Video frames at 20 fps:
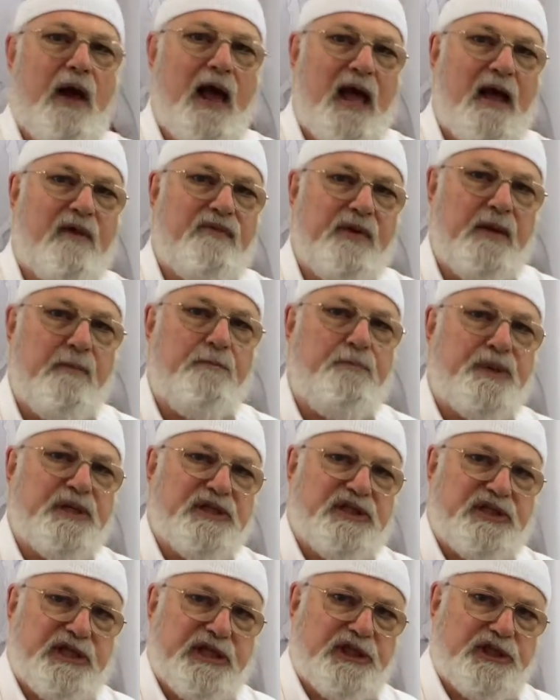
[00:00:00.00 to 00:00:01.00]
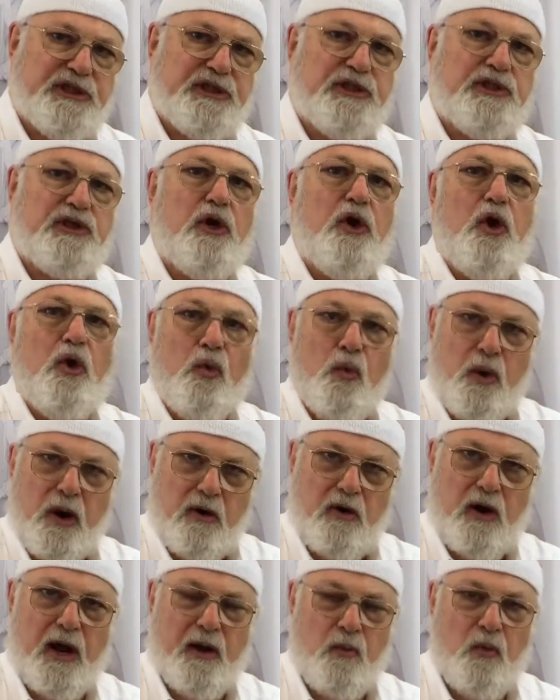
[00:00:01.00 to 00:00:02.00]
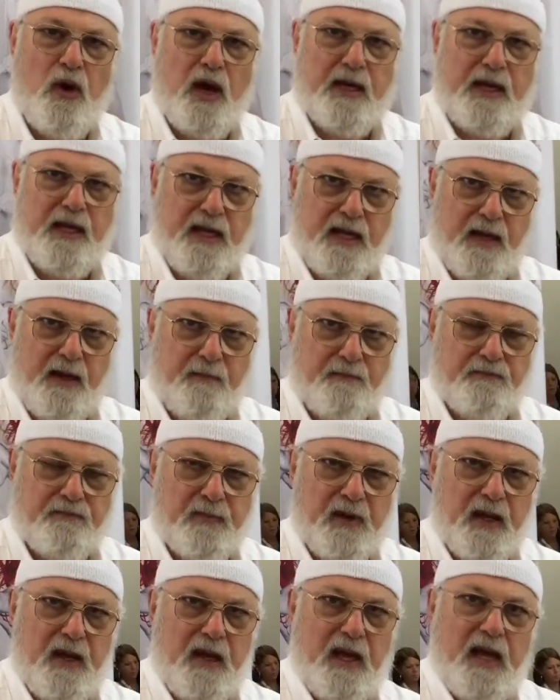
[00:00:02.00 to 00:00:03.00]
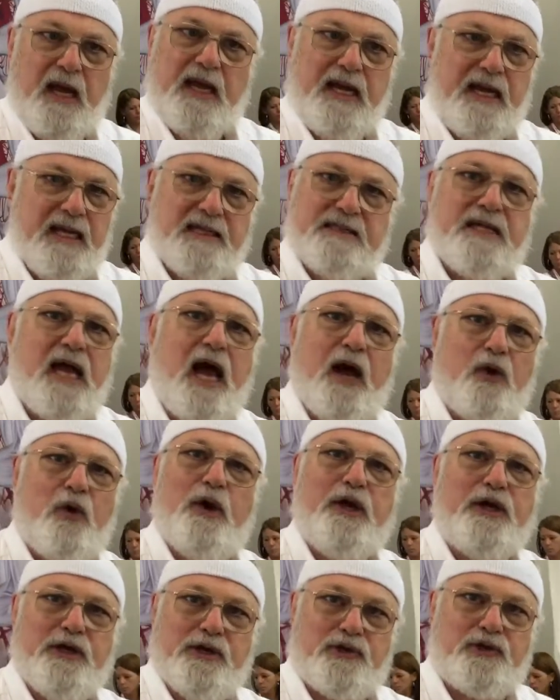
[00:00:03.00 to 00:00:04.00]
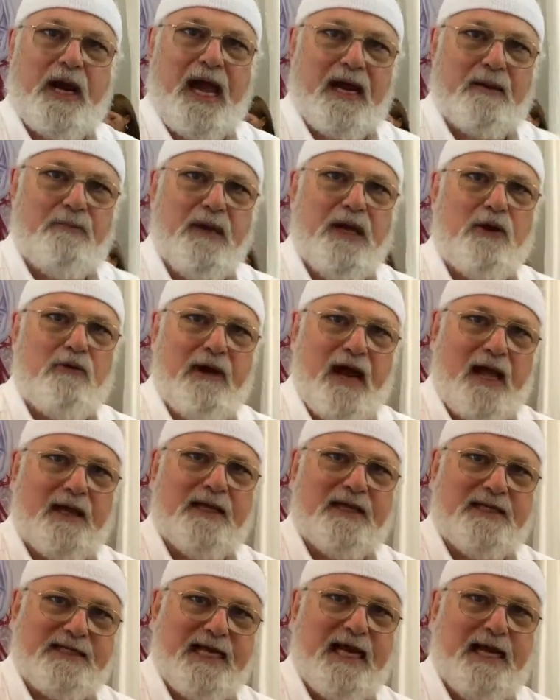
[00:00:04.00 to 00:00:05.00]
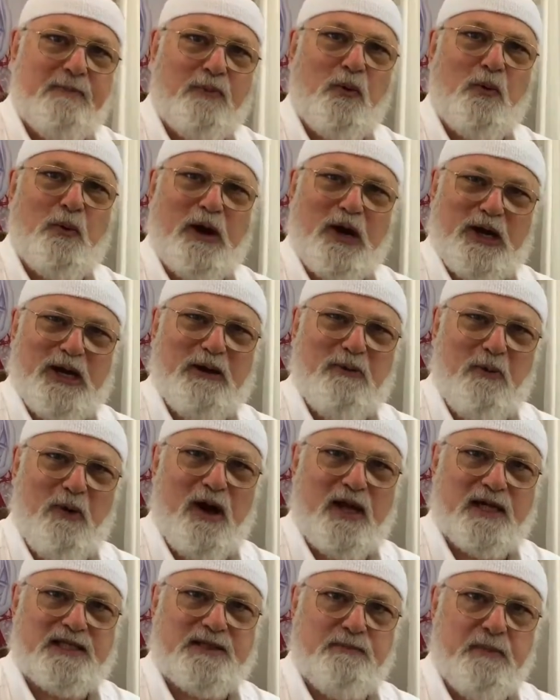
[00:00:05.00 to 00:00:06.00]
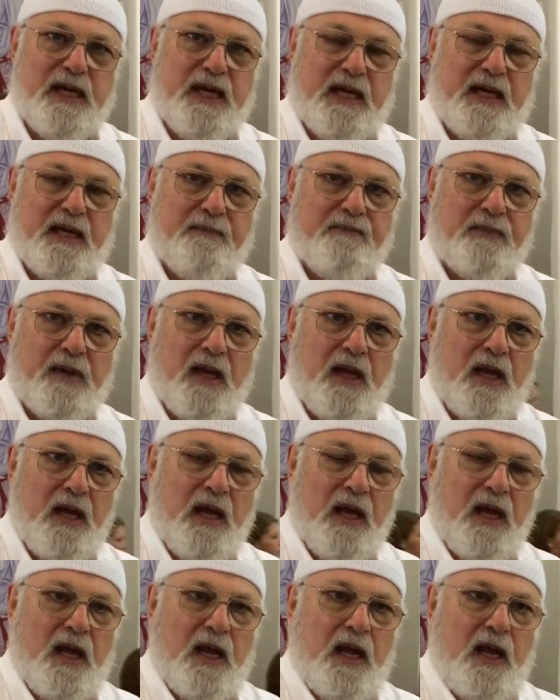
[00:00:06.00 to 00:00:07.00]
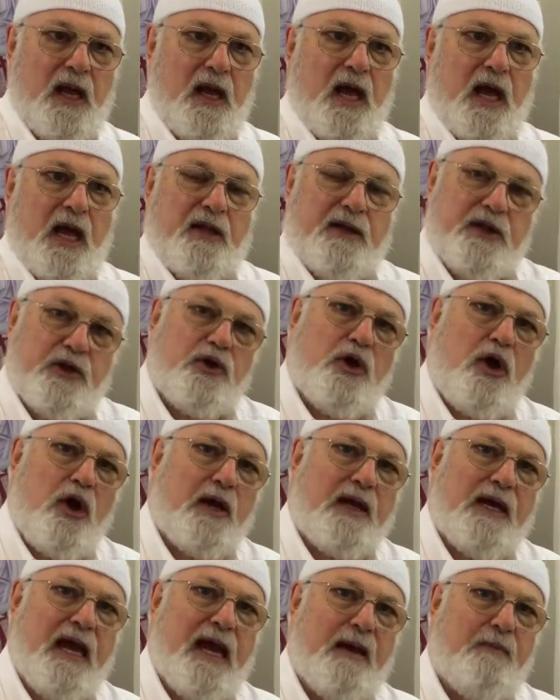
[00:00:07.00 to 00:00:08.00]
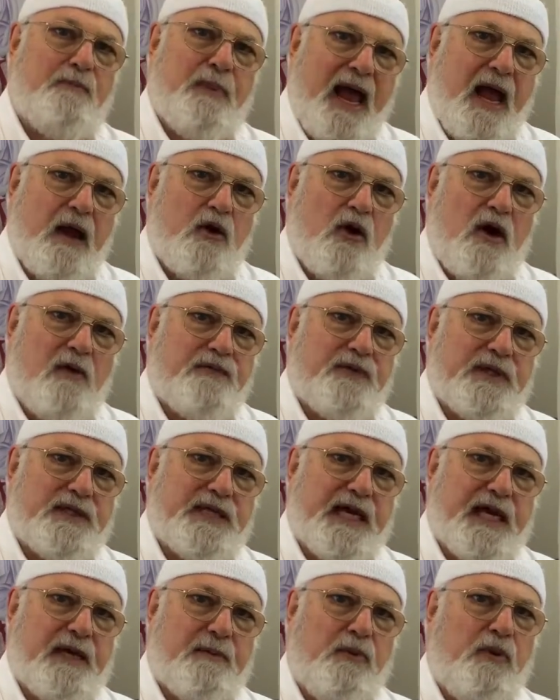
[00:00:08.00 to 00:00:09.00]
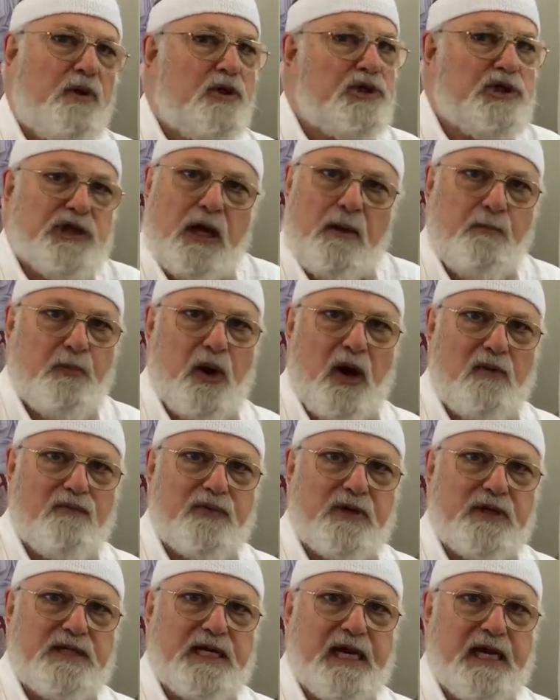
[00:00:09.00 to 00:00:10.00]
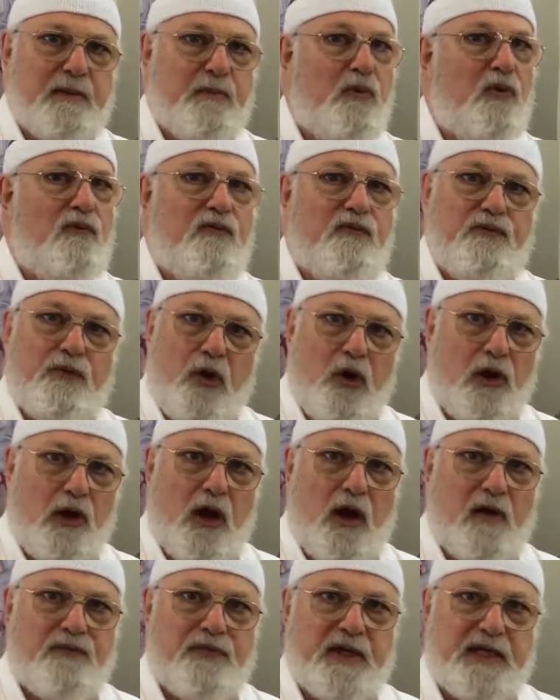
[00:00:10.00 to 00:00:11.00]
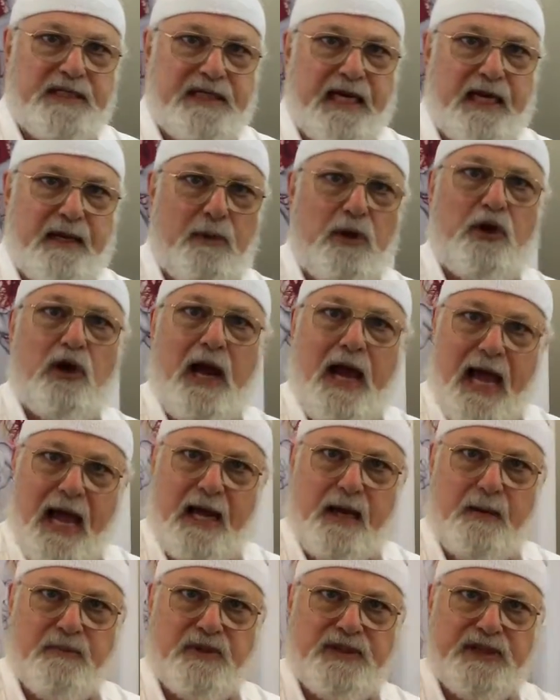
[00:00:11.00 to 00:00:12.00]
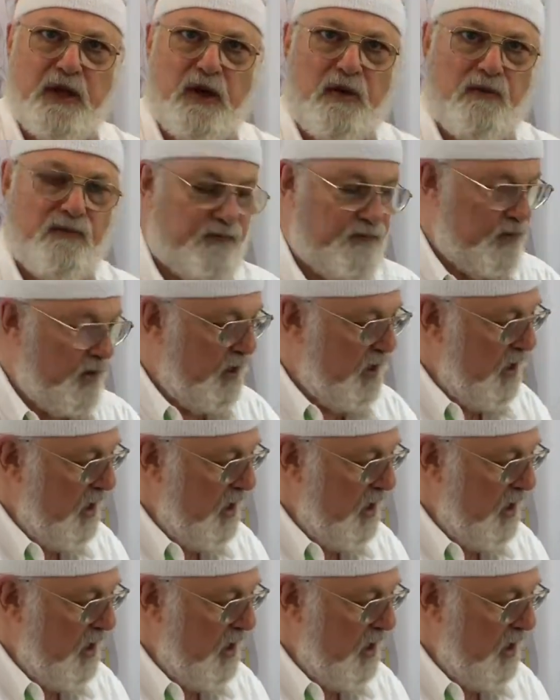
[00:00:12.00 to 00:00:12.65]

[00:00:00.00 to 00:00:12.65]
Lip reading: have him positioned where I want him. He's not going to drag me around the table where he wants me. The dog can't back off the table, jump off the table, fall off the table, or hang himself.